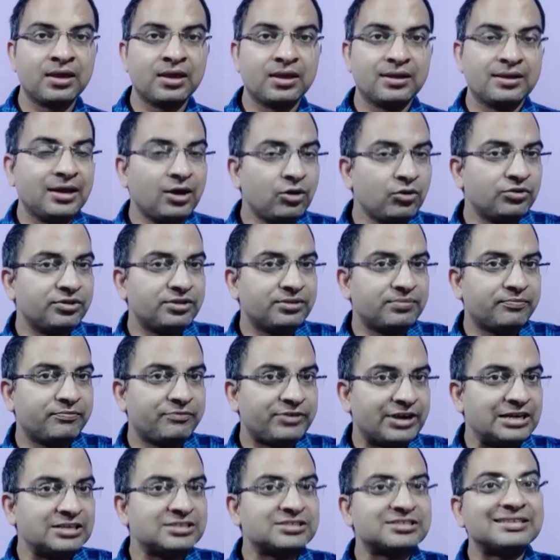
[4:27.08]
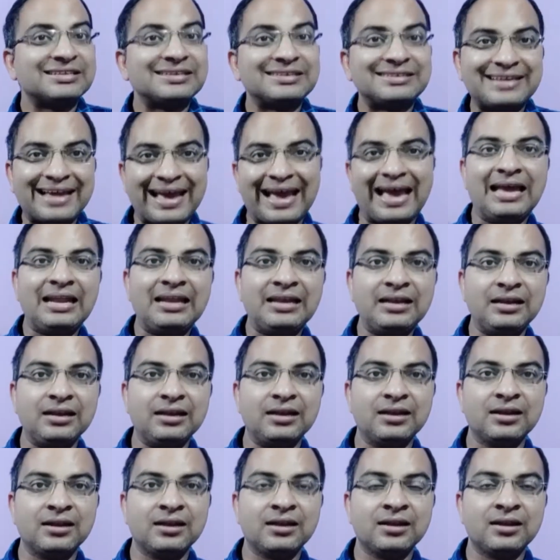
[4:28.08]
Now friends, TAN
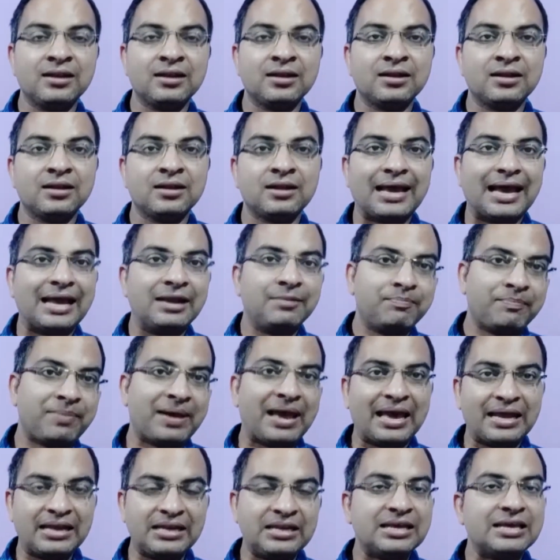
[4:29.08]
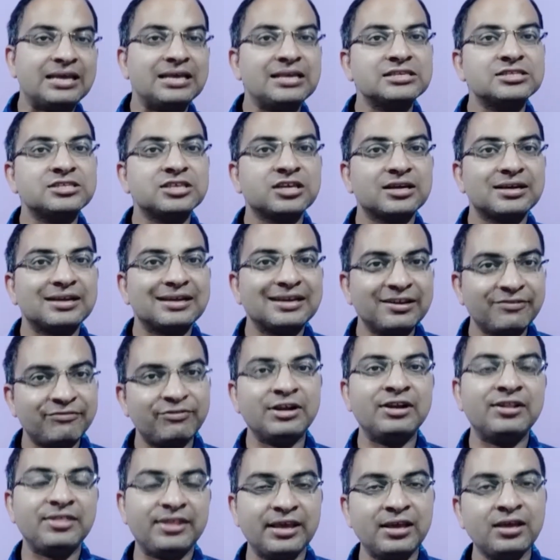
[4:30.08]
and PAN is
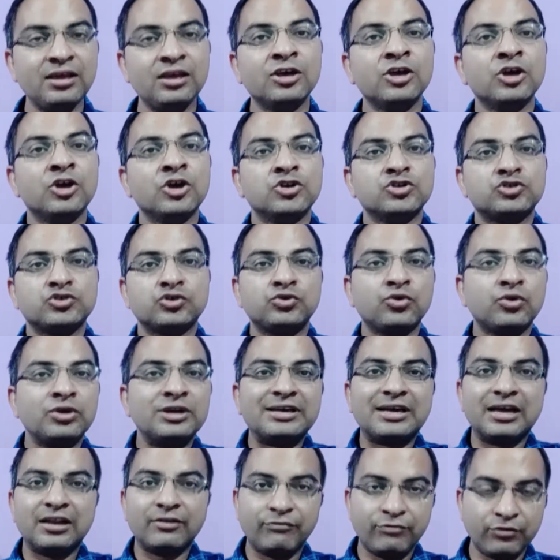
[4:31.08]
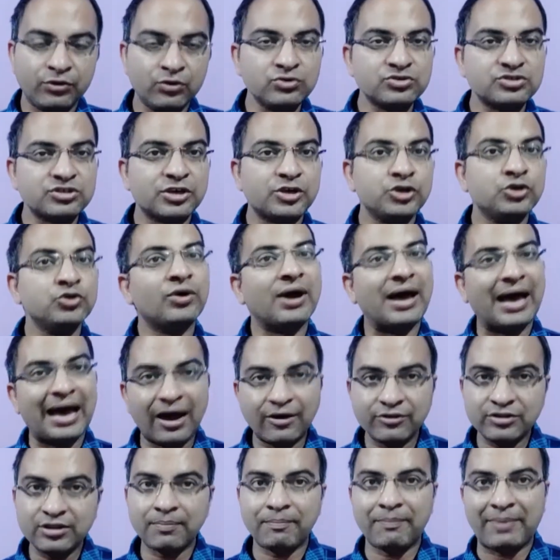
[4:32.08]
different thing, so don't confuse. You
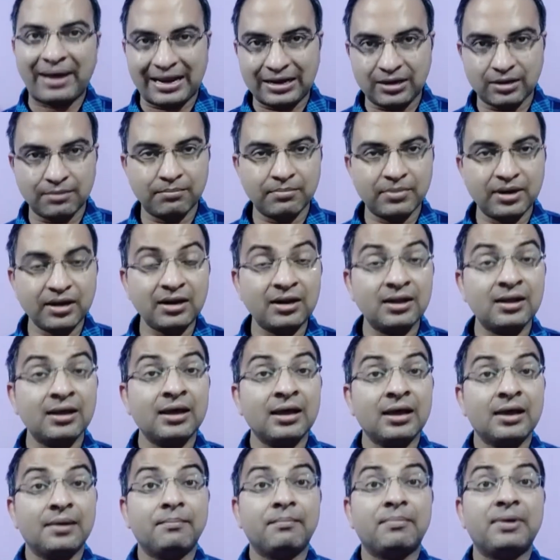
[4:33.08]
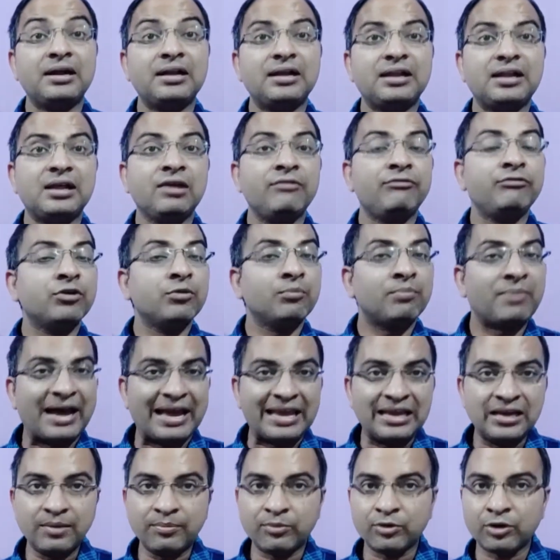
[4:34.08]
have the PAN number, but if you're
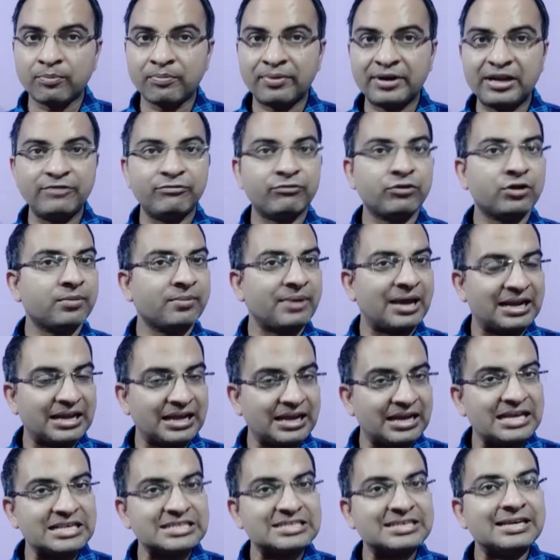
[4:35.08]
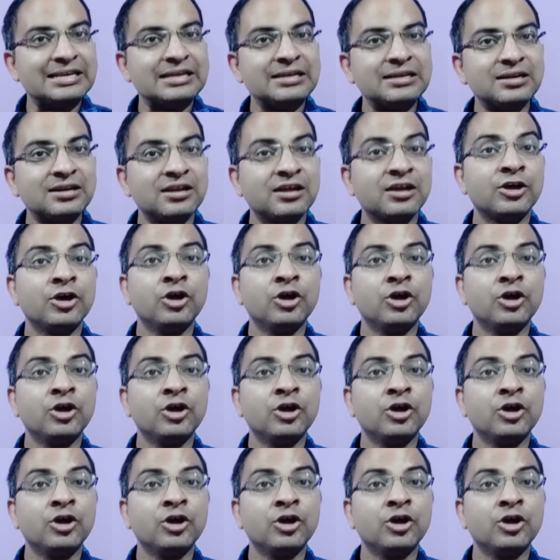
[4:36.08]
buying a property from NRI seller,